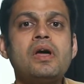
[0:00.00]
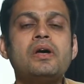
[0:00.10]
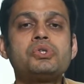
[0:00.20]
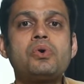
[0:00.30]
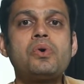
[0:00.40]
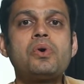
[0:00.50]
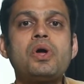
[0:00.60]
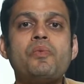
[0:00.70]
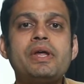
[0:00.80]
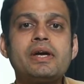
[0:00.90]
So
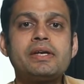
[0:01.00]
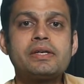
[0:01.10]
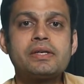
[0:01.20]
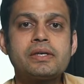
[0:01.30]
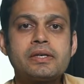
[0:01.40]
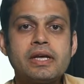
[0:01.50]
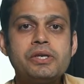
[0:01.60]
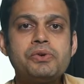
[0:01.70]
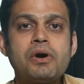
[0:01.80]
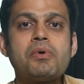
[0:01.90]
when I tell
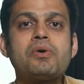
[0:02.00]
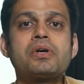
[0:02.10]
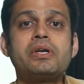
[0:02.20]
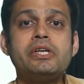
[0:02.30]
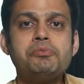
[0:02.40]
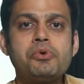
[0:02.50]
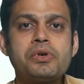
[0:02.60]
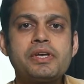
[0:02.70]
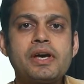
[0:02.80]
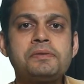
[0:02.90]
you about
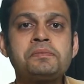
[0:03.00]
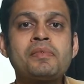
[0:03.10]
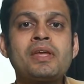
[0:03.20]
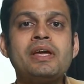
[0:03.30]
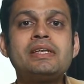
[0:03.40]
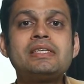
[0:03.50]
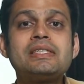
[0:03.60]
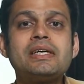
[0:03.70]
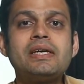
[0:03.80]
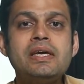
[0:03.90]
pneumonia, it is
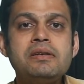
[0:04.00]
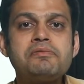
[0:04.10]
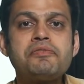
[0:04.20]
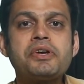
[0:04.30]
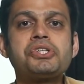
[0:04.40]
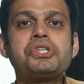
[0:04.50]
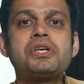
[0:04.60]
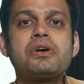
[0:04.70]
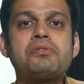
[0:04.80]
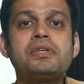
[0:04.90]
the infection
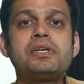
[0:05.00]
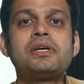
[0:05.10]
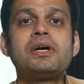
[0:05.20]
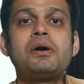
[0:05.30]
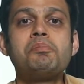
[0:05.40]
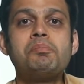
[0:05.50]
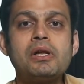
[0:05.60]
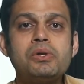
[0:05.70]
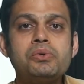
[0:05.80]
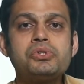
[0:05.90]
of the
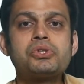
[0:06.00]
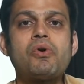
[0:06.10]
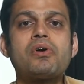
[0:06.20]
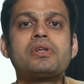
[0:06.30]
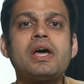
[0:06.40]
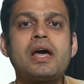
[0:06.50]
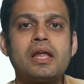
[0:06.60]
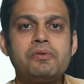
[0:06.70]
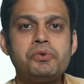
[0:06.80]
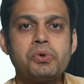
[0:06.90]
balloons or the
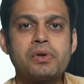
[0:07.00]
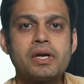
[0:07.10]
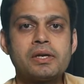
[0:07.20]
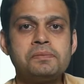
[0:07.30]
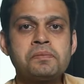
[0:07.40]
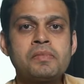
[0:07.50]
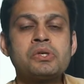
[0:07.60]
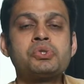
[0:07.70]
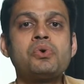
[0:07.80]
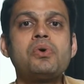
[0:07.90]

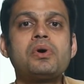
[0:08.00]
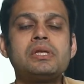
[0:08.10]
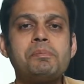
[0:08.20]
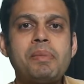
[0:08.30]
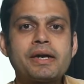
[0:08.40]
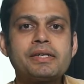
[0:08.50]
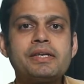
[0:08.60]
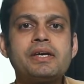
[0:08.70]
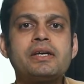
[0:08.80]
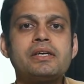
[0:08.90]
alveoli. So the
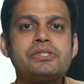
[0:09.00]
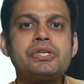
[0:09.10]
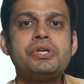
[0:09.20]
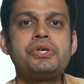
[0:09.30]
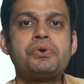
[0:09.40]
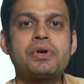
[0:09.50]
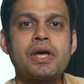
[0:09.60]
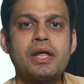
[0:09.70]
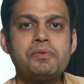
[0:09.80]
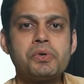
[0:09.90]
bacteria gets into your
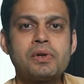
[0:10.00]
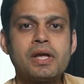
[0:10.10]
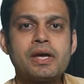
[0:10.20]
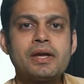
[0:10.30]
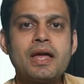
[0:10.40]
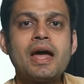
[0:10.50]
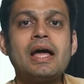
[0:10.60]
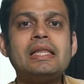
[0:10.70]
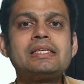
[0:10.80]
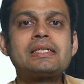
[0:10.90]
alveoli
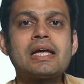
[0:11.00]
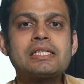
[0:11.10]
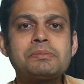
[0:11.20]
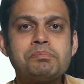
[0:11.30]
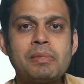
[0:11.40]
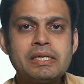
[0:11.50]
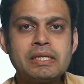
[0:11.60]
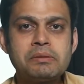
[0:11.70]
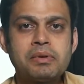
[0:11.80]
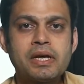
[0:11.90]
and starts
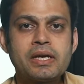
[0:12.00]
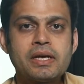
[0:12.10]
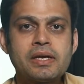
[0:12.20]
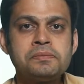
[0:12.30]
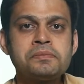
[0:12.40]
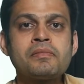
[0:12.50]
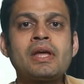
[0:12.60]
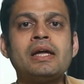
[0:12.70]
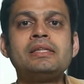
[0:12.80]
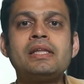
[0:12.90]
multiplying,
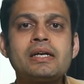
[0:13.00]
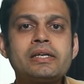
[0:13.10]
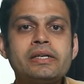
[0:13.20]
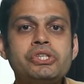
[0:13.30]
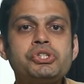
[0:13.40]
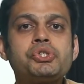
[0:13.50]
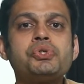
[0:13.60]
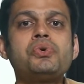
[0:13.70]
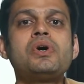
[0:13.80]
and that leads to